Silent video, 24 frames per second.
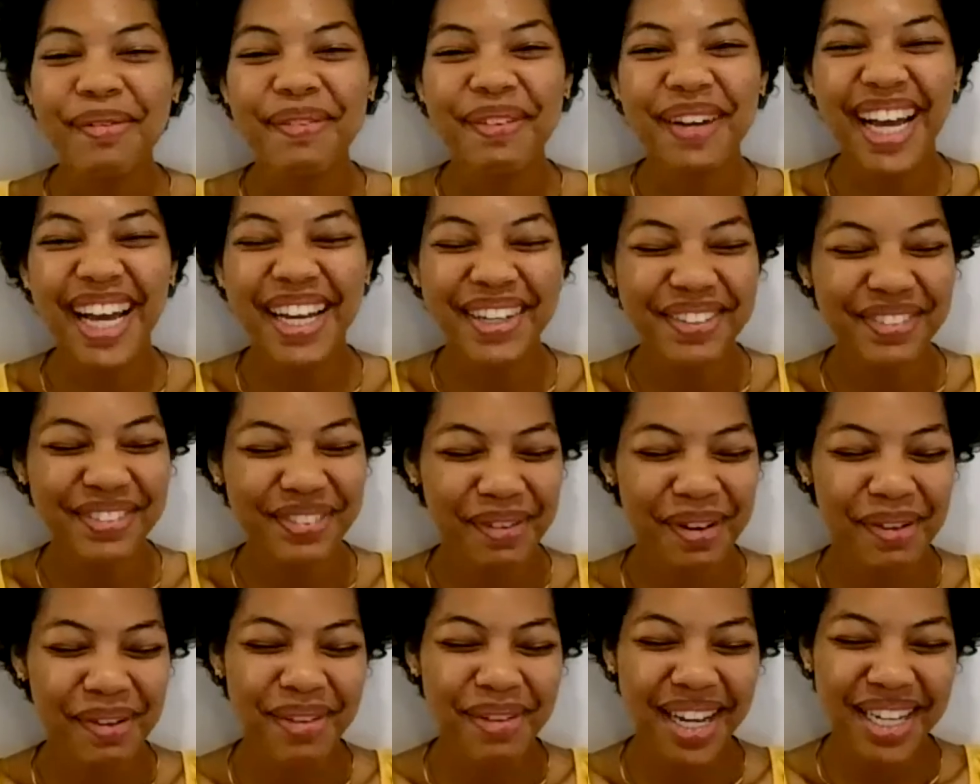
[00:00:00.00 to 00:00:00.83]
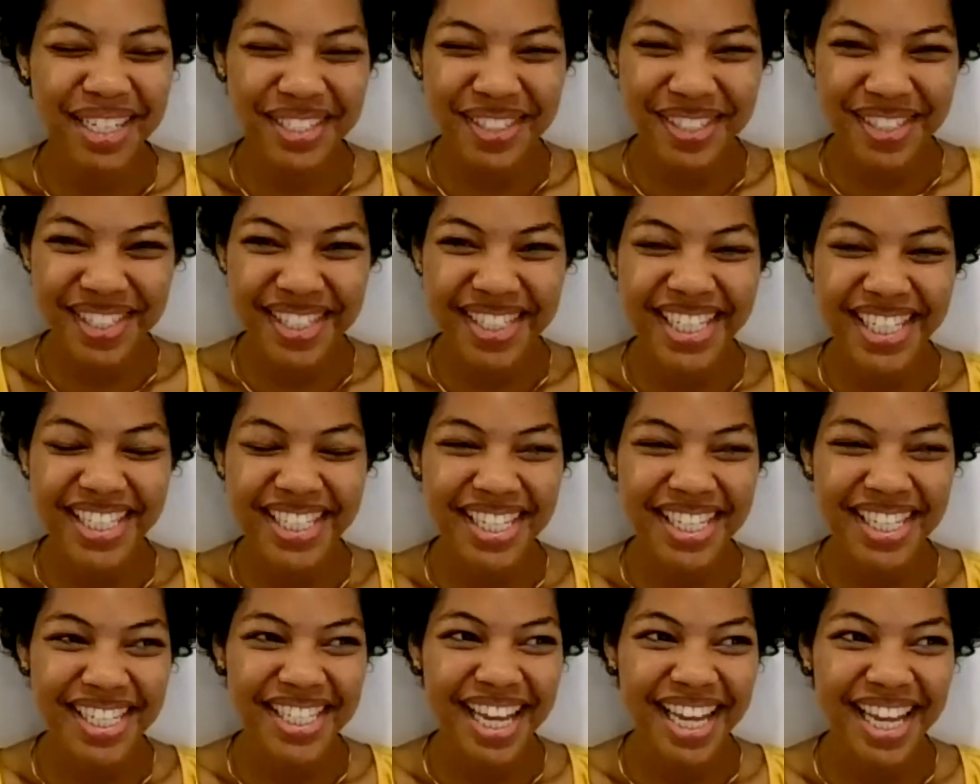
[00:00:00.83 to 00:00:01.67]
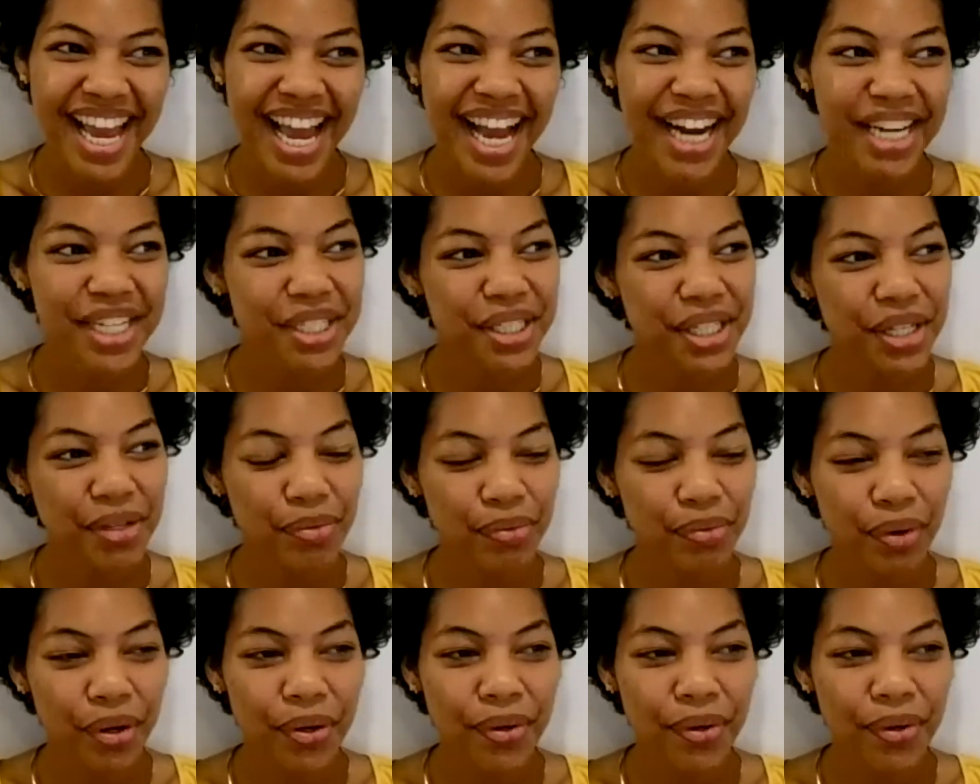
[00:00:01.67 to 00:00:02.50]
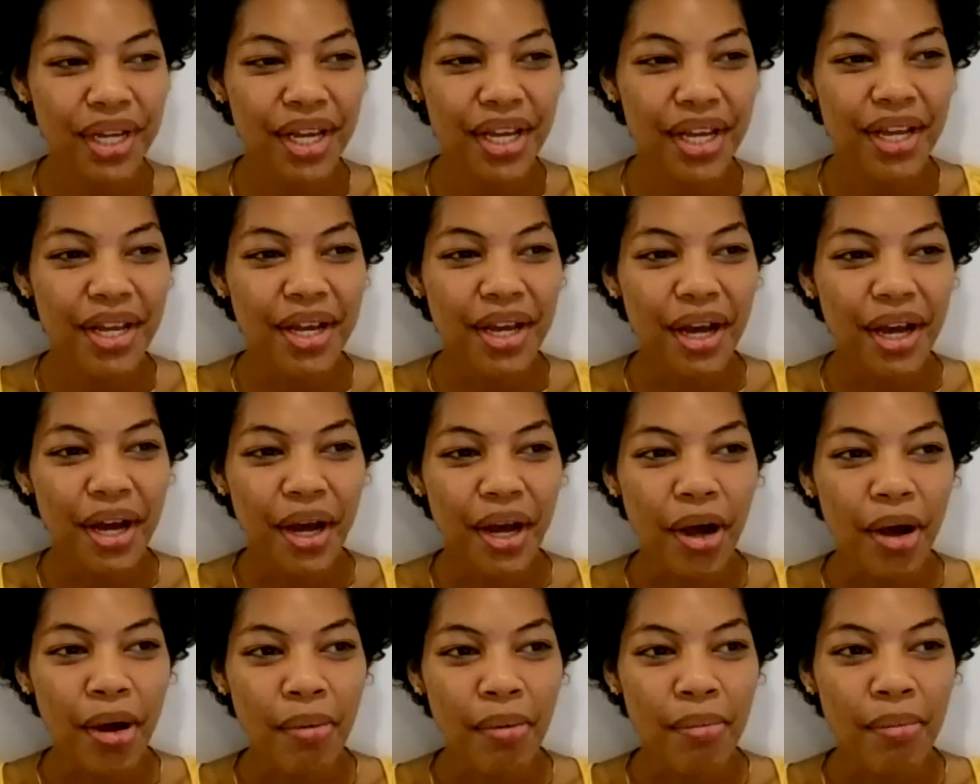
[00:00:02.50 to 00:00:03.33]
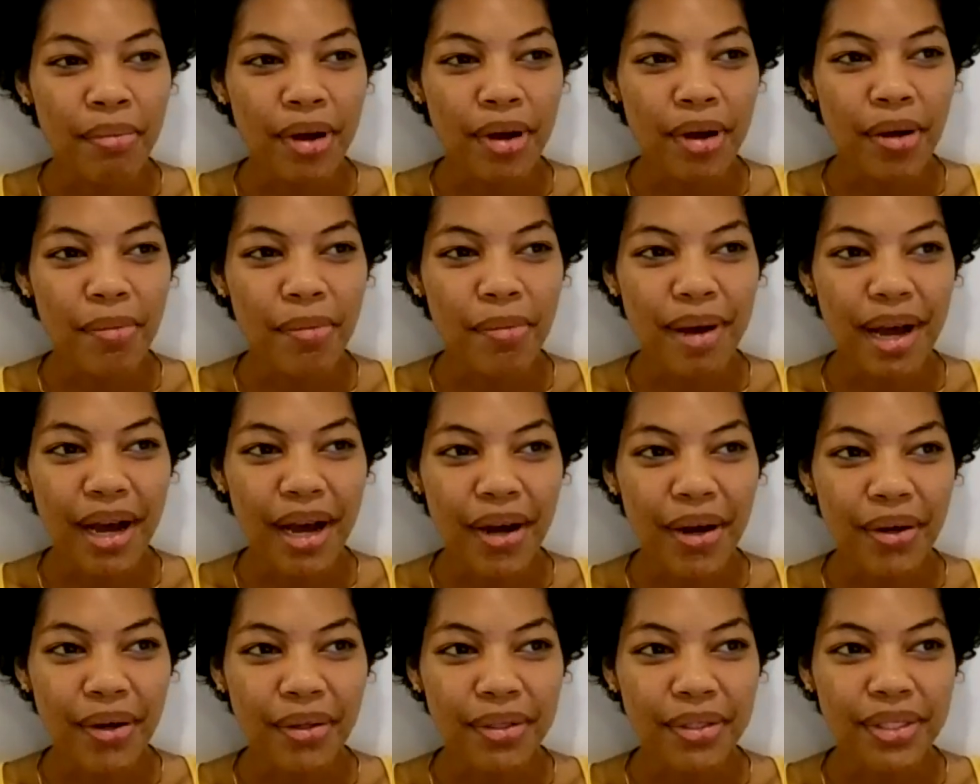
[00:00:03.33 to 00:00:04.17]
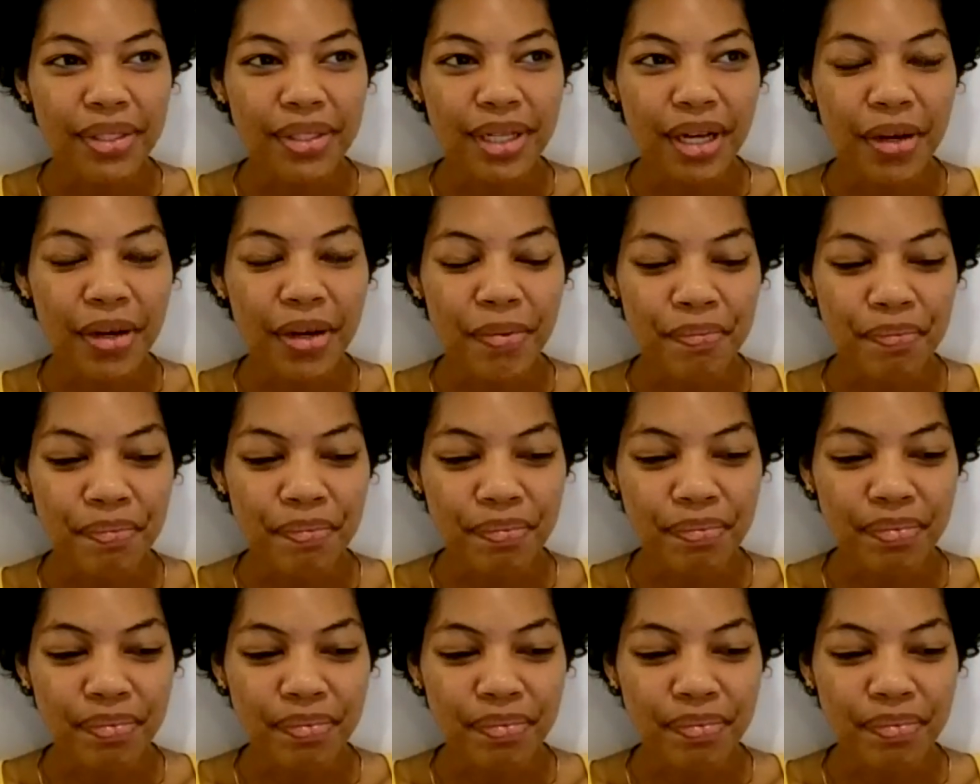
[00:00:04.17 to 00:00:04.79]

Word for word: for my bachelor's thesis, I actually wrote um, about um,